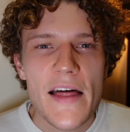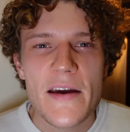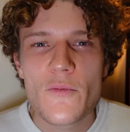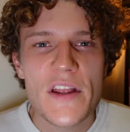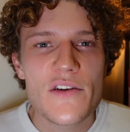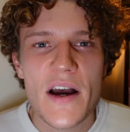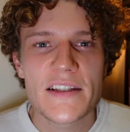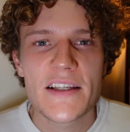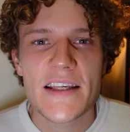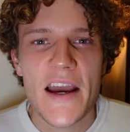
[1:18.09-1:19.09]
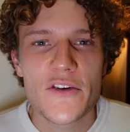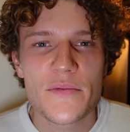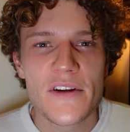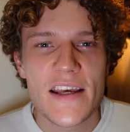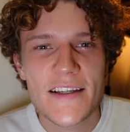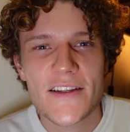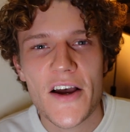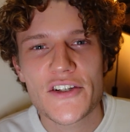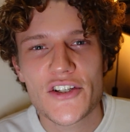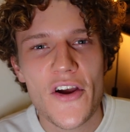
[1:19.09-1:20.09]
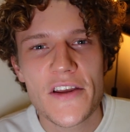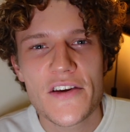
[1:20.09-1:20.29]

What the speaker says: And then when you ask the salesman, he starts showing